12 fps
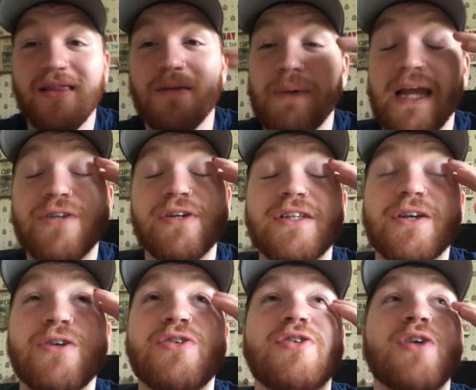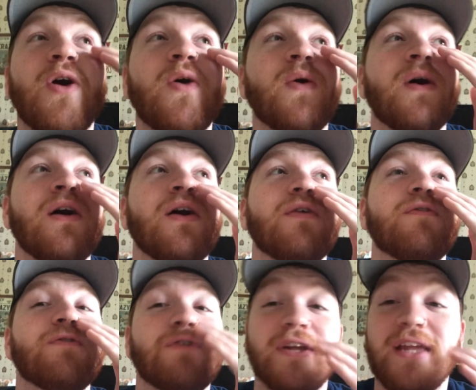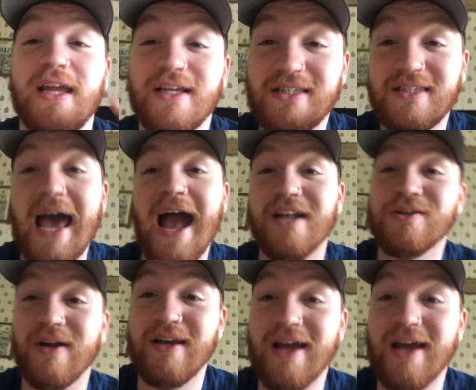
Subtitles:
The Patriots are so freaking stacked right